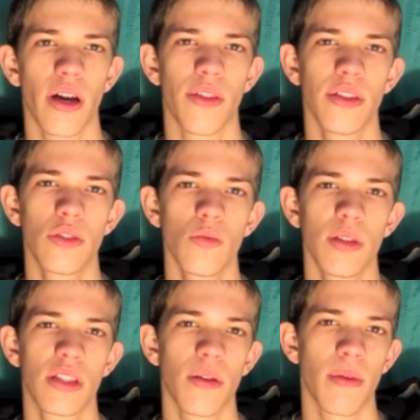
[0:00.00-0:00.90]
This will be
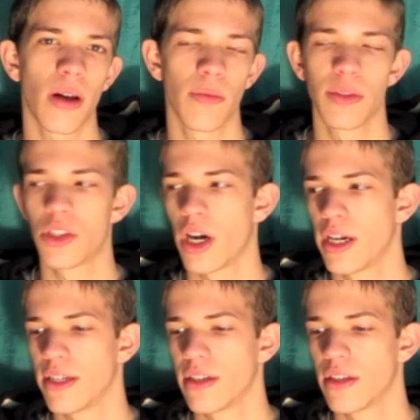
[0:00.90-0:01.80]
something I'll be
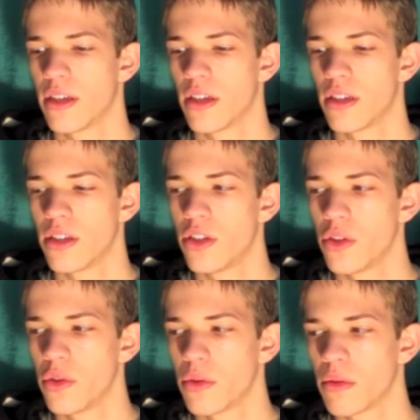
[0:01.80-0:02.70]
trying to
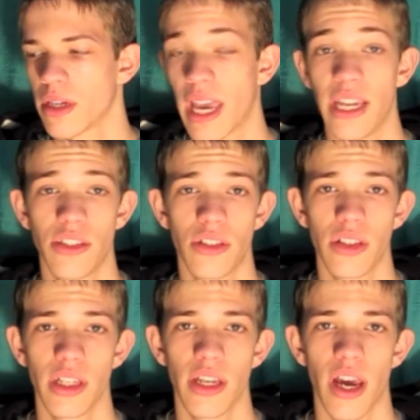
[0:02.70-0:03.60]
do
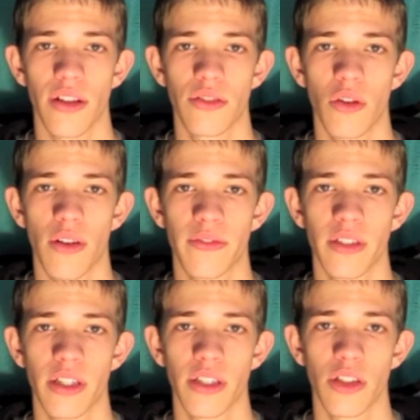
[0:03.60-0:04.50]
occasionally, not too often
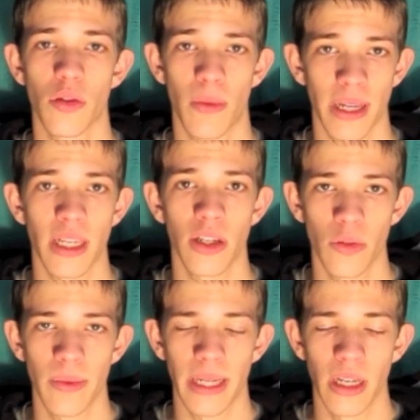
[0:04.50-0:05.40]
because y'all might kill
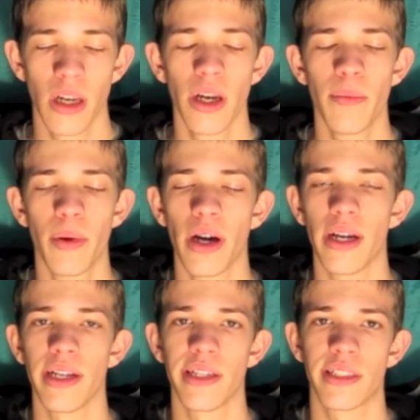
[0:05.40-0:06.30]
me.
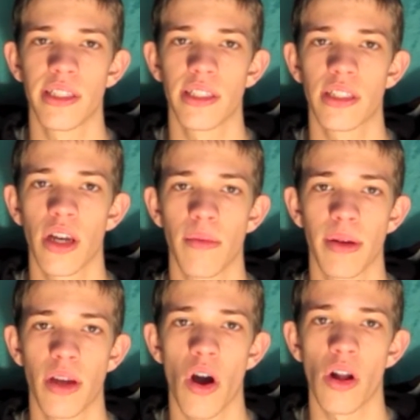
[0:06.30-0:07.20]
But it's just going to
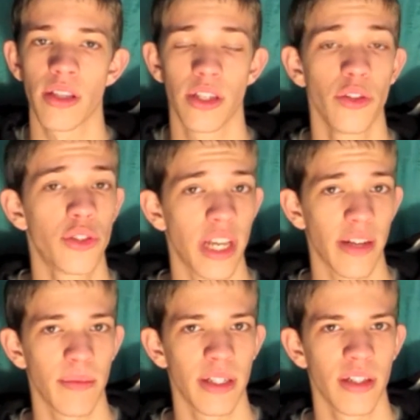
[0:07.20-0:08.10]
be called a new
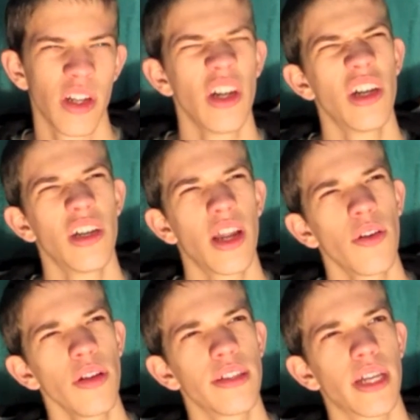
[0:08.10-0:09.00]
segment. Not
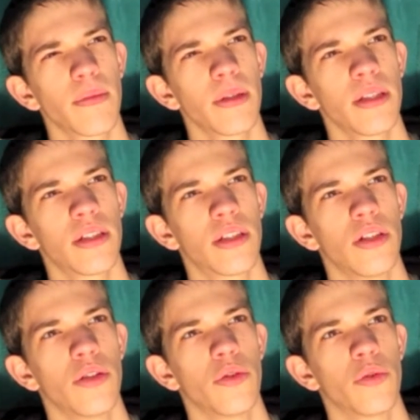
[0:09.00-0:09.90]
really a segment, just a
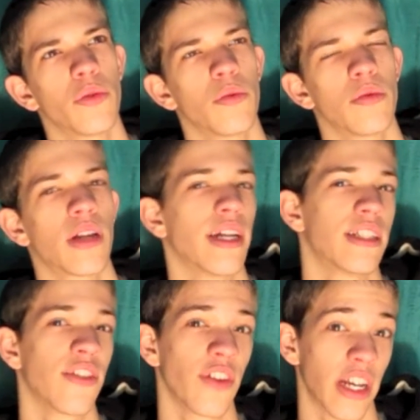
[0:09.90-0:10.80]
new
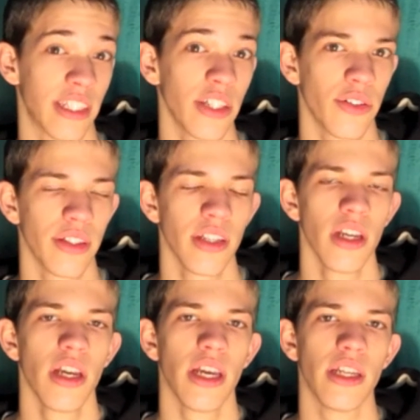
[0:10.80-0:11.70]
Titus The Interview Guy series.
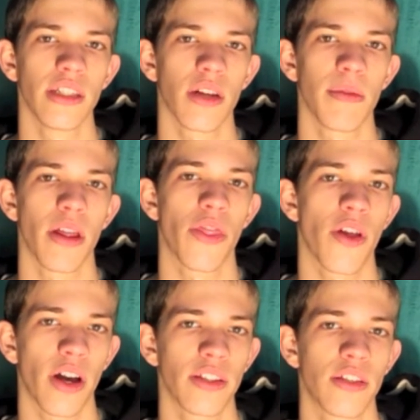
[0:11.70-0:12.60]
It's going to be the
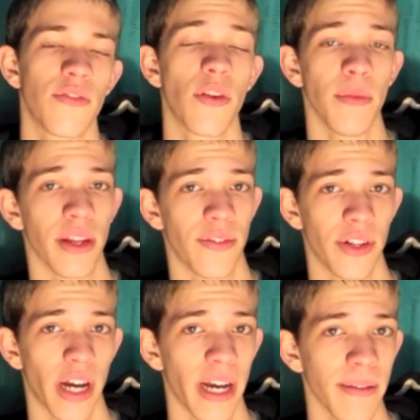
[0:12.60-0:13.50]
Thoughts from The
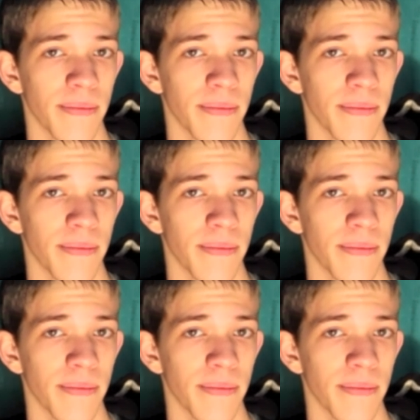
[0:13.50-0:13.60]
Interview Guy.